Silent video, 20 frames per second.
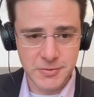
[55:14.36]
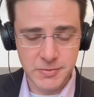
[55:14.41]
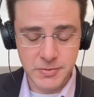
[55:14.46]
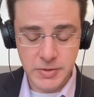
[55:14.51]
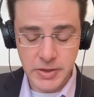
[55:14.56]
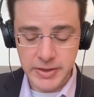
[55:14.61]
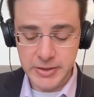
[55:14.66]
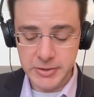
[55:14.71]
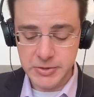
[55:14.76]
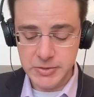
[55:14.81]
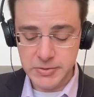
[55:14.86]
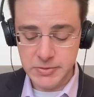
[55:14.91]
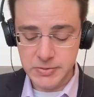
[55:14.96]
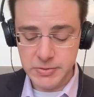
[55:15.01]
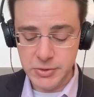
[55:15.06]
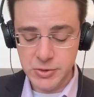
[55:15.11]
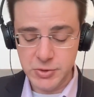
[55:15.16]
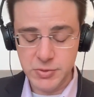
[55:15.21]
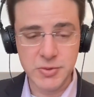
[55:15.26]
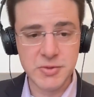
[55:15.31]

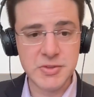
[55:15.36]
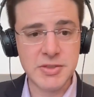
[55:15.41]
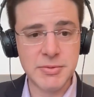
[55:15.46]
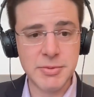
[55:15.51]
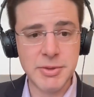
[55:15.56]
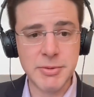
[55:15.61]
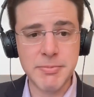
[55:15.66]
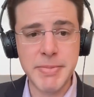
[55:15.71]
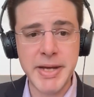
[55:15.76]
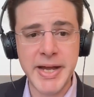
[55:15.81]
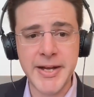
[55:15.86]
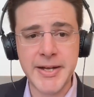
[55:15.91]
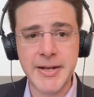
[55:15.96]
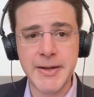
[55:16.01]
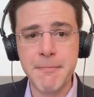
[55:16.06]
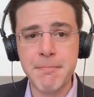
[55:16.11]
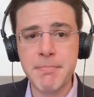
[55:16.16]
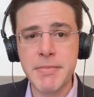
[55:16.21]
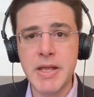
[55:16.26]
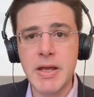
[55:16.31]
To Jerusalem and Back,
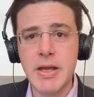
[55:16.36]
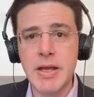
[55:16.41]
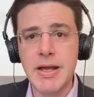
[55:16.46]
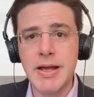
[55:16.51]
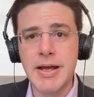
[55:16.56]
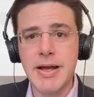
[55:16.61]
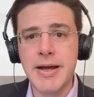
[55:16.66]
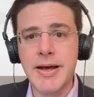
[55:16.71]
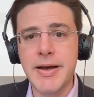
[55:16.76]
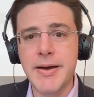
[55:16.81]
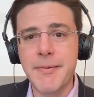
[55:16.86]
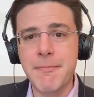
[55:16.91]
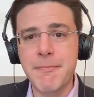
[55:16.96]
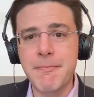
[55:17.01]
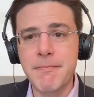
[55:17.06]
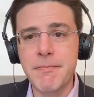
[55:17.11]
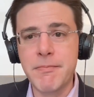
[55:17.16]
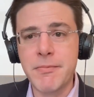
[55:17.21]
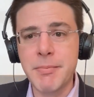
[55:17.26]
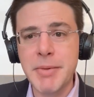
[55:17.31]

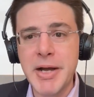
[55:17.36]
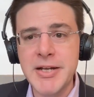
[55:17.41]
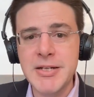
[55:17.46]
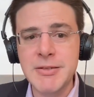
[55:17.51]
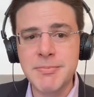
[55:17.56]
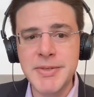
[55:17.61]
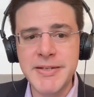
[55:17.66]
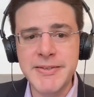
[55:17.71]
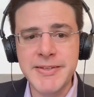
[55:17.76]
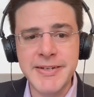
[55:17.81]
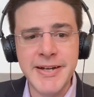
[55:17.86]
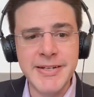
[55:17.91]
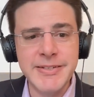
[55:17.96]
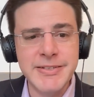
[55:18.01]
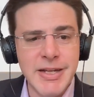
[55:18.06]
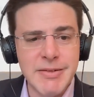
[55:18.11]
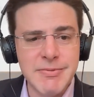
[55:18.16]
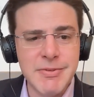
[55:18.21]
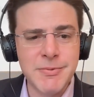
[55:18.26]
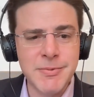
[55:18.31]
reminded me that I'd
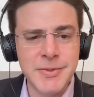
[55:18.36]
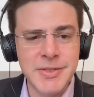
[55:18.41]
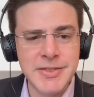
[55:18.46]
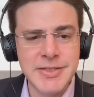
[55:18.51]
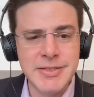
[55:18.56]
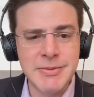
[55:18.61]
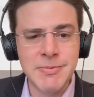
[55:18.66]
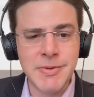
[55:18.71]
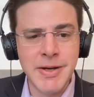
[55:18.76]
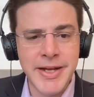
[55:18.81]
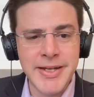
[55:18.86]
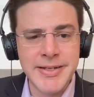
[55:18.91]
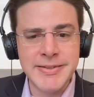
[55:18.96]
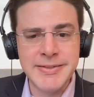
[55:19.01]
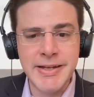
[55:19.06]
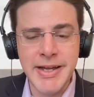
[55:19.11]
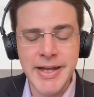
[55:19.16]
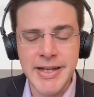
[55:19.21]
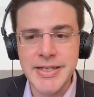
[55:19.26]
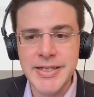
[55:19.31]
never really
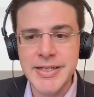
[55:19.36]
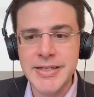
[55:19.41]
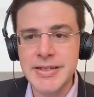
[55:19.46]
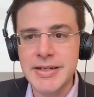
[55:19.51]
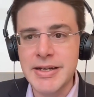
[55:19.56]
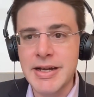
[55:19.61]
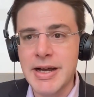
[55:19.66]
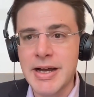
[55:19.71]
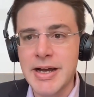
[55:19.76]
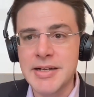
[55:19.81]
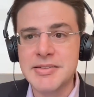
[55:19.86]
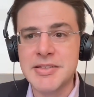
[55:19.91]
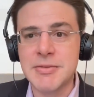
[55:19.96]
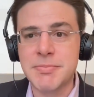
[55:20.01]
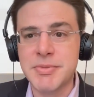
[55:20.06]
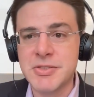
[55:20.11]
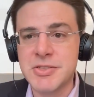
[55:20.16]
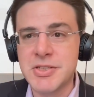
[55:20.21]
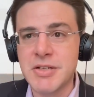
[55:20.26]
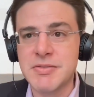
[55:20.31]
read any Isaac
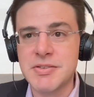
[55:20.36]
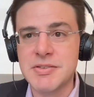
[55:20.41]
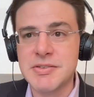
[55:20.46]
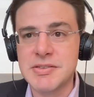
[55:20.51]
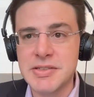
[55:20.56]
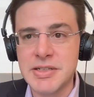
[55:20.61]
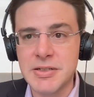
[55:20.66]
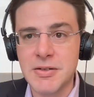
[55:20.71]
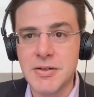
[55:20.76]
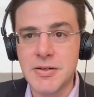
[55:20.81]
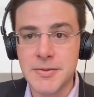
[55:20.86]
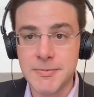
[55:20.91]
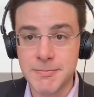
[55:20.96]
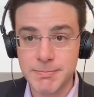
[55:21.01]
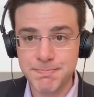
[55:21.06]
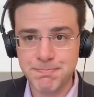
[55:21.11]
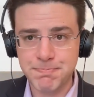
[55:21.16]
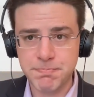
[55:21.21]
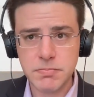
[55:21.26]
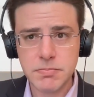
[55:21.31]
Bashevis Singer.
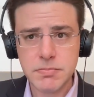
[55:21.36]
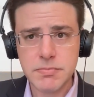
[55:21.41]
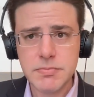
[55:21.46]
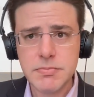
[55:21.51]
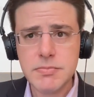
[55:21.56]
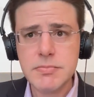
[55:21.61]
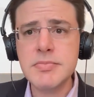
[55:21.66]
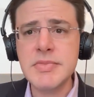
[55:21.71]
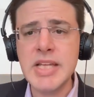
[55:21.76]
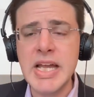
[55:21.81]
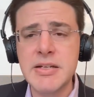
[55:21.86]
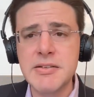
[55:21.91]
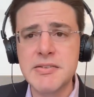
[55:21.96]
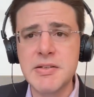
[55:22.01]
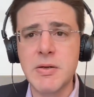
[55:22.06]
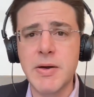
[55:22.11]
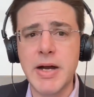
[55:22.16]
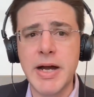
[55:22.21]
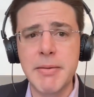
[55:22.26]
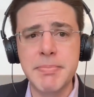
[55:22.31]
And
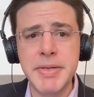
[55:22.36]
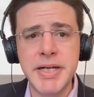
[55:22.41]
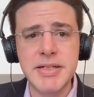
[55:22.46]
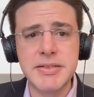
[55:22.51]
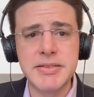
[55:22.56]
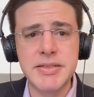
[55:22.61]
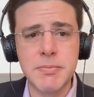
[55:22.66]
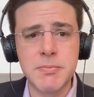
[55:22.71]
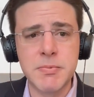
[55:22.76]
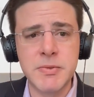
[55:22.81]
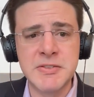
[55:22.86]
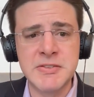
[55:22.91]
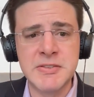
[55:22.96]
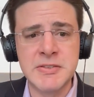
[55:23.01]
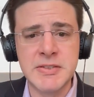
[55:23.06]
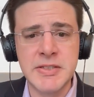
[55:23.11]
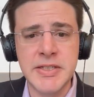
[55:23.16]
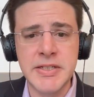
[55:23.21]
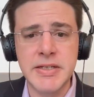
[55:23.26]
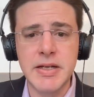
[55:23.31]
so I picked up
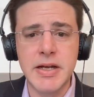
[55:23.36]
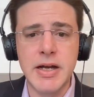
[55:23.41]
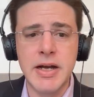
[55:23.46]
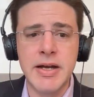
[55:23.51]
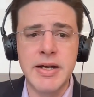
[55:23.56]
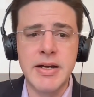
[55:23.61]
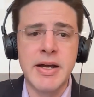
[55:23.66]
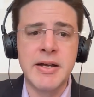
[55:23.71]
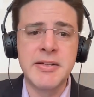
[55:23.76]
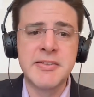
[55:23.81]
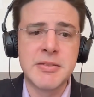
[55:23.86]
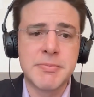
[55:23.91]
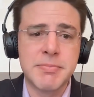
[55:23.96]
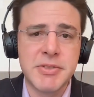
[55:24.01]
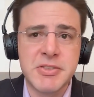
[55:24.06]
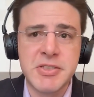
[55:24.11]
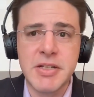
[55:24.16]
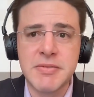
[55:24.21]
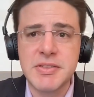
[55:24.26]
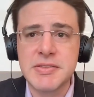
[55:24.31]
recently Isaac
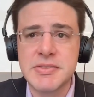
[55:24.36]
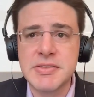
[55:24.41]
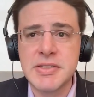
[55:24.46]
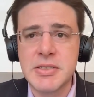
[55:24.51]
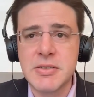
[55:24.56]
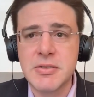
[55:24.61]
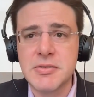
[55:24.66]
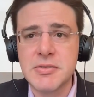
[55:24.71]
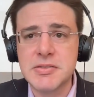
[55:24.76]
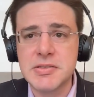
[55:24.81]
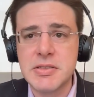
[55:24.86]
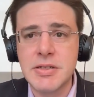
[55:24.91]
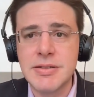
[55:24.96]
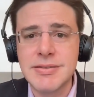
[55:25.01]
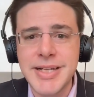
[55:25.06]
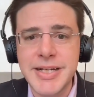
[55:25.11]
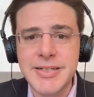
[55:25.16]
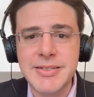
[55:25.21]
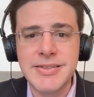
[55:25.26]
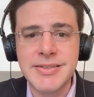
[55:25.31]
Bashevis Singer's
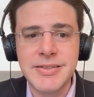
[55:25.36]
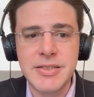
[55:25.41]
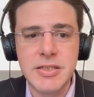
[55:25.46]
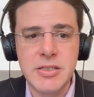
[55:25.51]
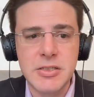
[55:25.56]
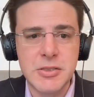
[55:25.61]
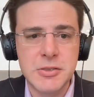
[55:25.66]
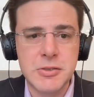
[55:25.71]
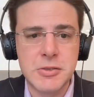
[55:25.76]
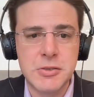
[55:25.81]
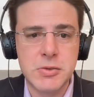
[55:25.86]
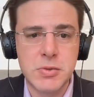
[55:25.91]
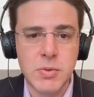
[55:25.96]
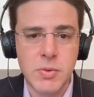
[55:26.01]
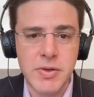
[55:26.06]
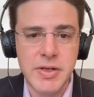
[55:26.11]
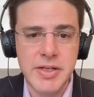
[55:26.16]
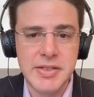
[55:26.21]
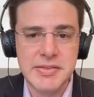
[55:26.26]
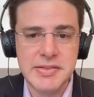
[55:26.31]
Collected
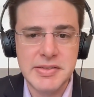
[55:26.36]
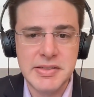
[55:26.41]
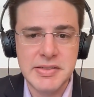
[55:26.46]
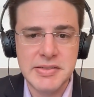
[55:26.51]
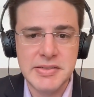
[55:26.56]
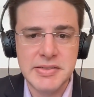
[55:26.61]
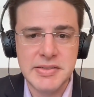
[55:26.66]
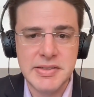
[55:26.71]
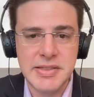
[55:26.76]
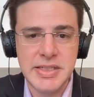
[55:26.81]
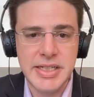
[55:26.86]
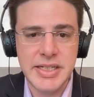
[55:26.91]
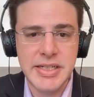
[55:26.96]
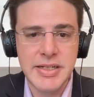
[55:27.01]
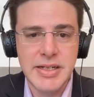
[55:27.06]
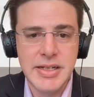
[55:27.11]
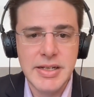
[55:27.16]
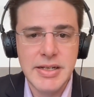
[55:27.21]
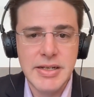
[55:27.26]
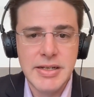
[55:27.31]
Stories. This is the
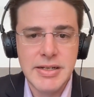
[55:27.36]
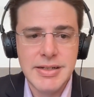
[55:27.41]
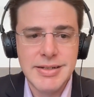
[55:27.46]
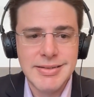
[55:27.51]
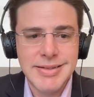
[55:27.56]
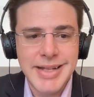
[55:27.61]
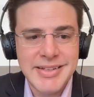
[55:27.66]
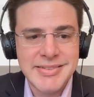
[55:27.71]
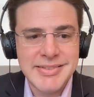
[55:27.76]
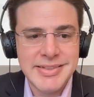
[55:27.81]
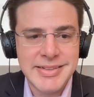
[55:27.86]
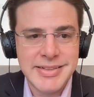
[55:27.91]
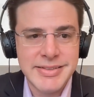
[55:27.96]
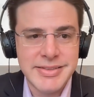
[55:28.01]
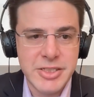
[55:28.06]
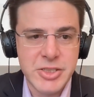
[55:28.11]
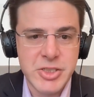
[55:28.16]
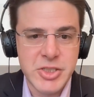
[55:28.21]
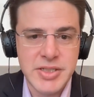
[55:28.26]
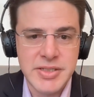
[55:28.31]
classic
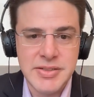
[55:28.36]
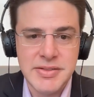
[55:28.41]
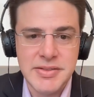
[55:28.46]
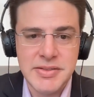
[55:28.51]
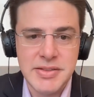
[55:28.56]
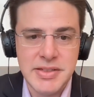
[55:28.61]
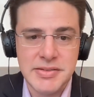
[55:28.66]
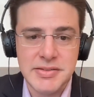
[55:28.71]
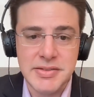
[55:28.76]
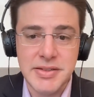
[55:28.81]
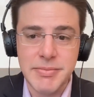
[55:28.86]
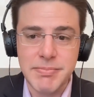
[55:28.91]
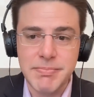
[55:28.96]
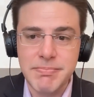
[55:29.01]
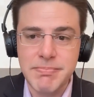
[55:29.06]
edition. It's a